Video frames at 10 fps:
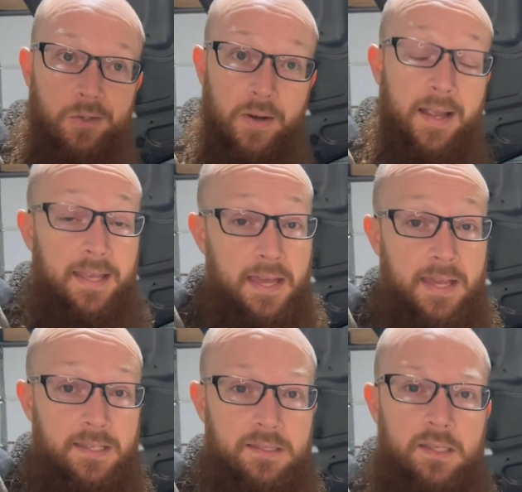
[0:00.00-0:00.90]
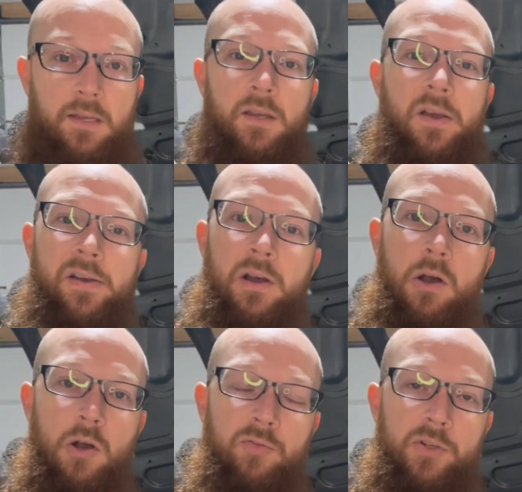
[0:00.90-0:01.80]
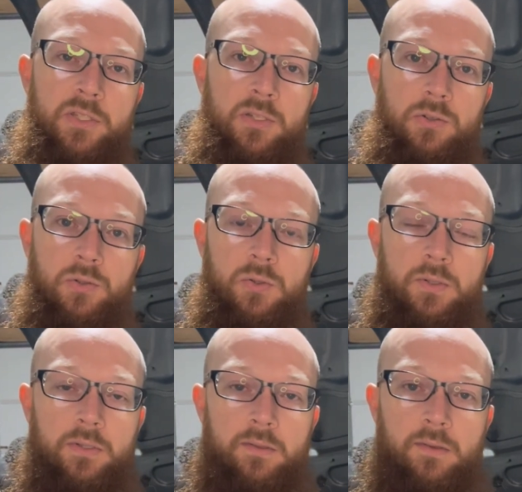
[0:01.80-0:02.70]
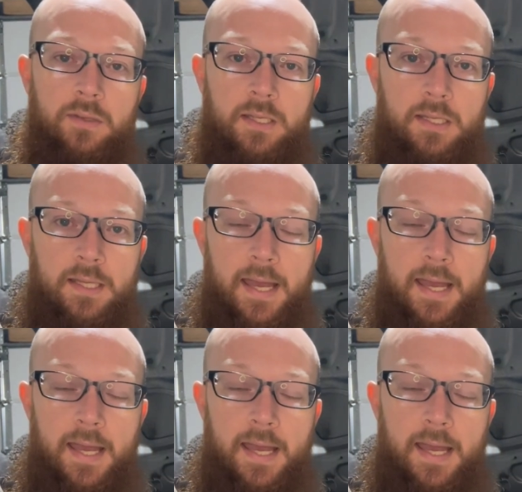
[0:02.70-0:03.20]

crankcase over to the